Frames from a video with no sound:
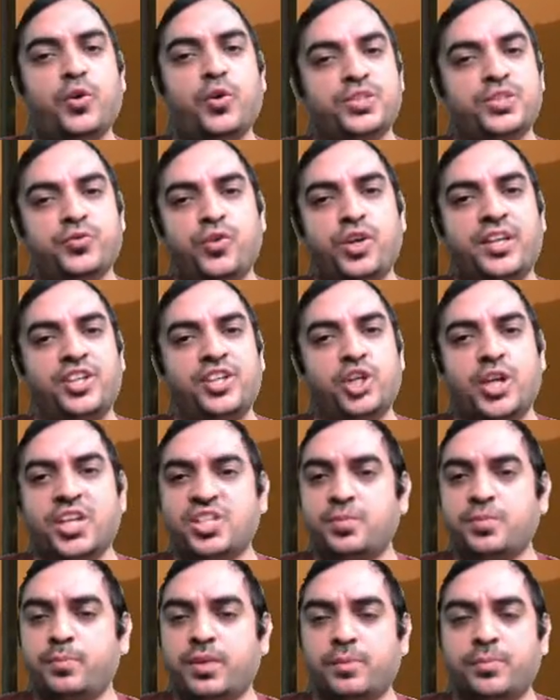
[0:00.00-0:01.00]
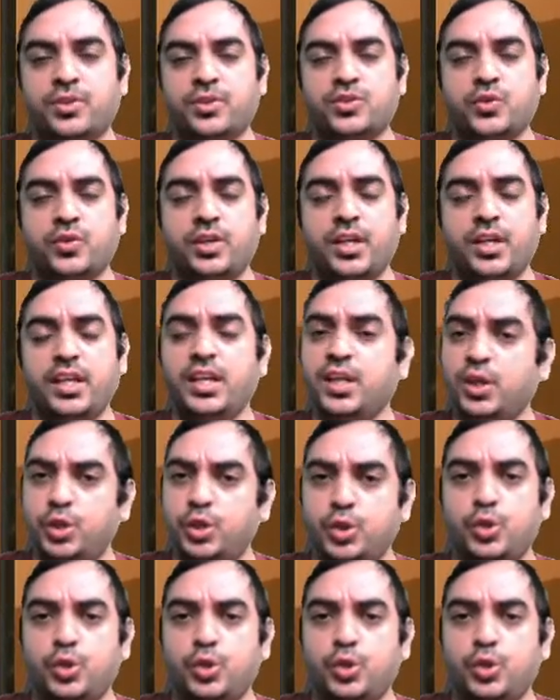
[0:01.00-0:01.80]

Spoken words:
is for education purpose only.